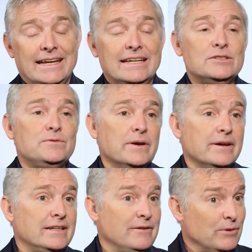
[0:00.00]
It is
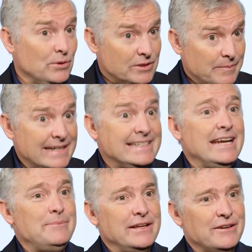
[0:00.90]
very difficult to
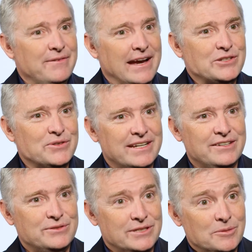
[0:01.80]
maintain manufacturing
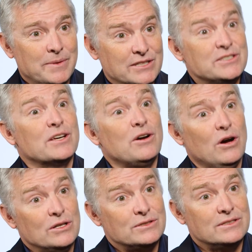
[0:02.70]
in New Zealand because of the
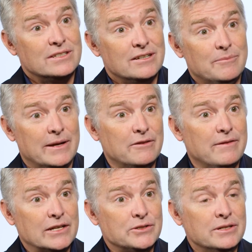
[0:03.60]
cost of
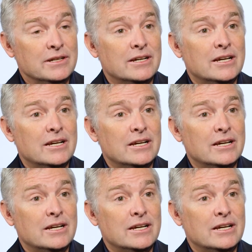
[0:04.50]
manufacturing.